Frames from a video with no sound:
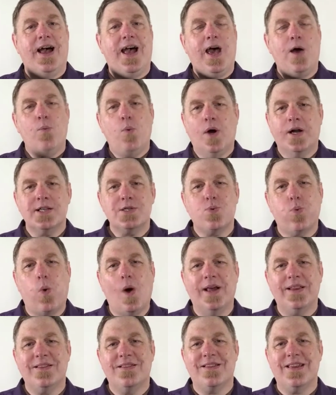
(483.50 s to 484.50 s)
And what is
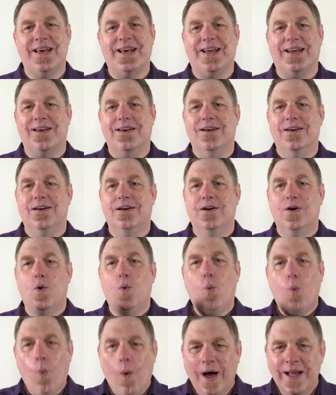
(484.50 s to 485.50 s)
one thing?
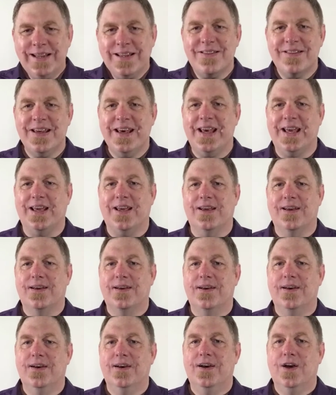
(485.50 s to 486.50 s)
One thing.
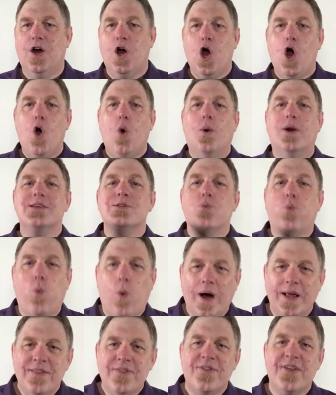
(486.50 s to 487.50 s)
What is
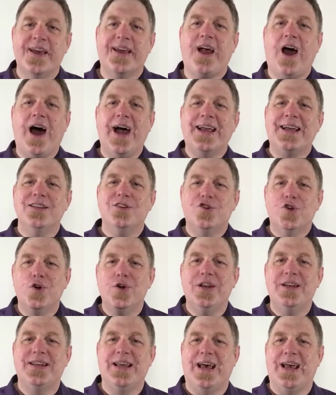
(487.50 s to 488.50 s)
one thing I can do
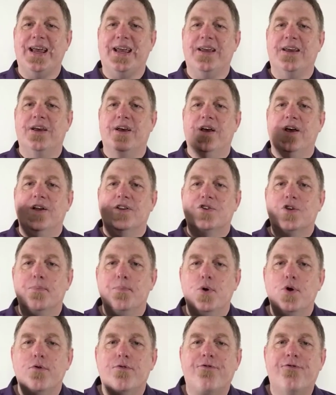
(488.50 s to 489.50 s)
today to
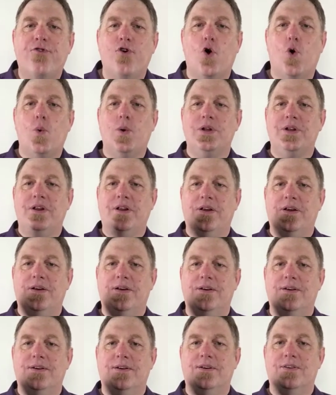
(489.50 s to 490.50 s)
move forward
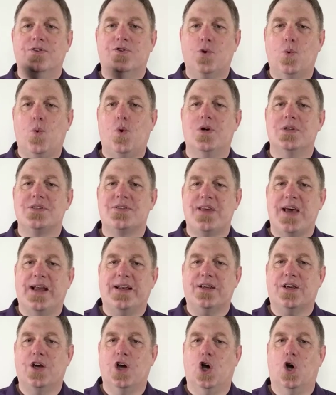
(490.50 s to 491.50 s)
towards
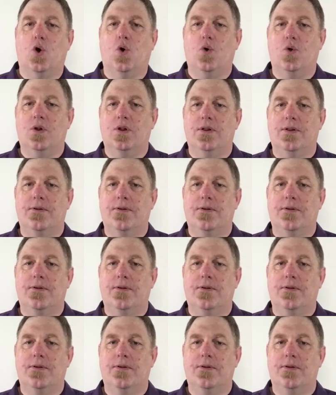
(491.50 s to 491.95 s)
that goal?